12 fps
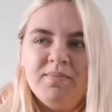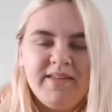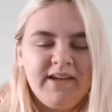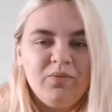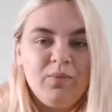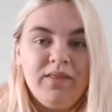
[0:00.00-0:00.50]

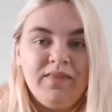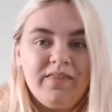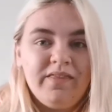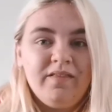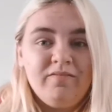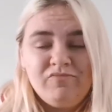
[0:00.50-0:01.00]
That's one
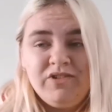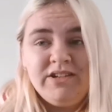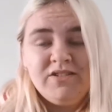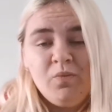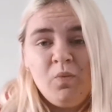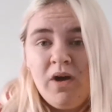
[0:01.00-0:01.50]

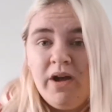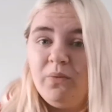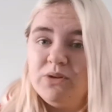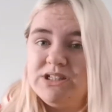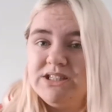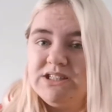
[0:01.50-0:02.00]
reason why I
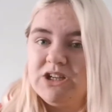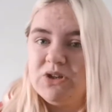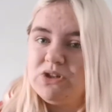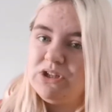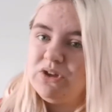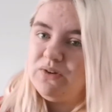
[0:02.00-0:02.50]
wanted to
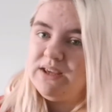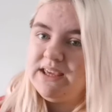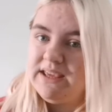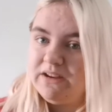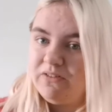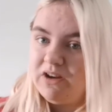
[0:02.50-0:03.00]
go to uni
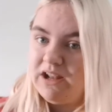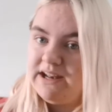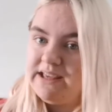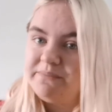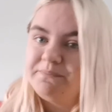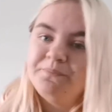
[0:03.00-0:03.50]
a year
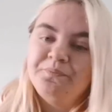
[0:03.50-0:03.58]
early.